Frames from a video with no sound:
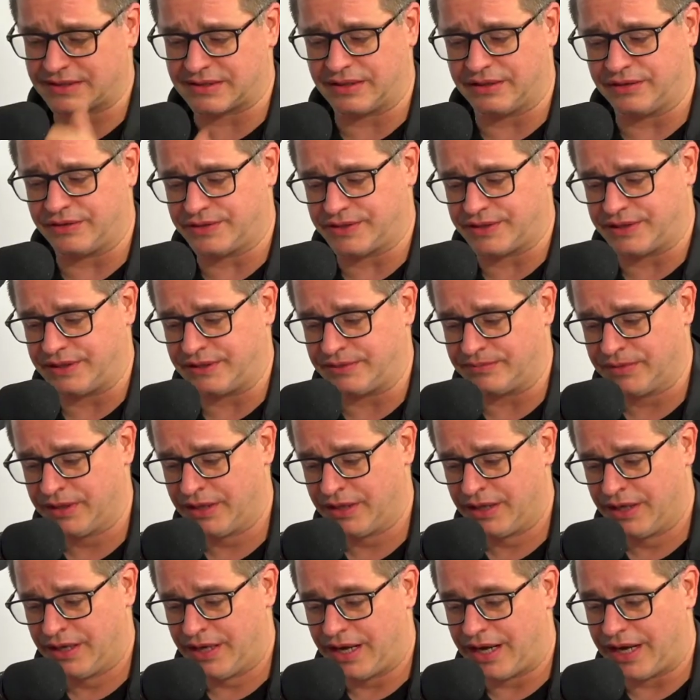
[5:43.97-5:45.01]
if you've got a
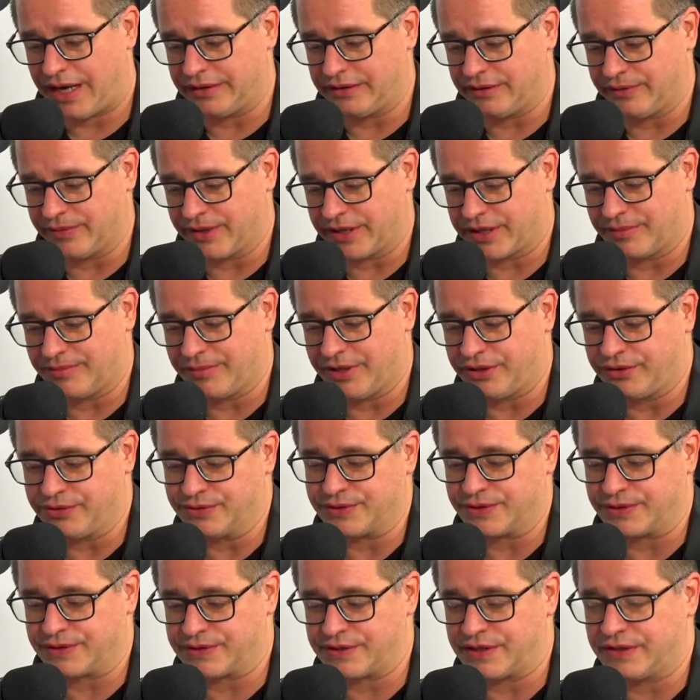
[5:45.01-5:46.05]
sales team, highly
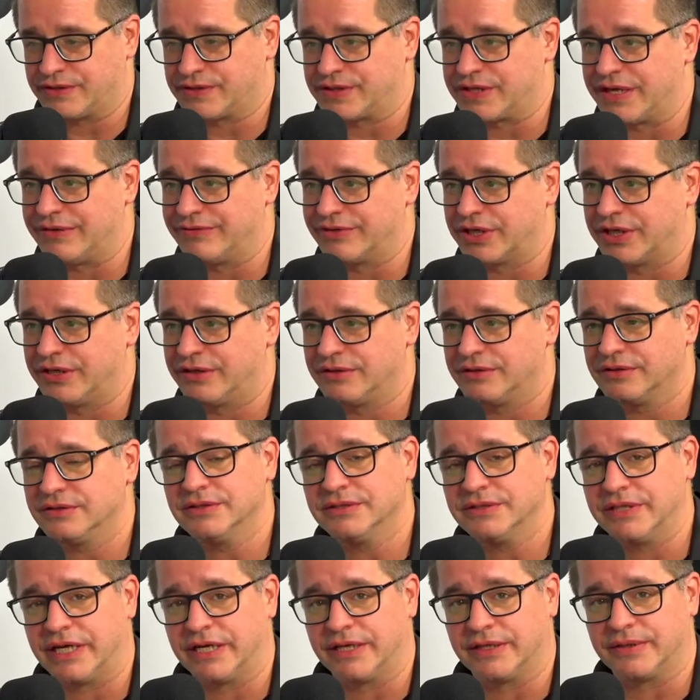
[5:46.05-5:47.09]
recommend using Sales
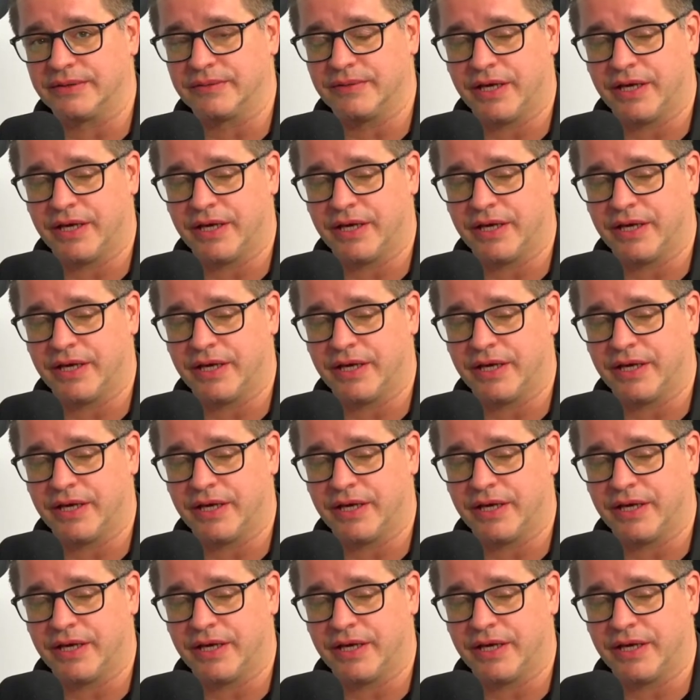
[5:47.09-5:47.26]
Navigator.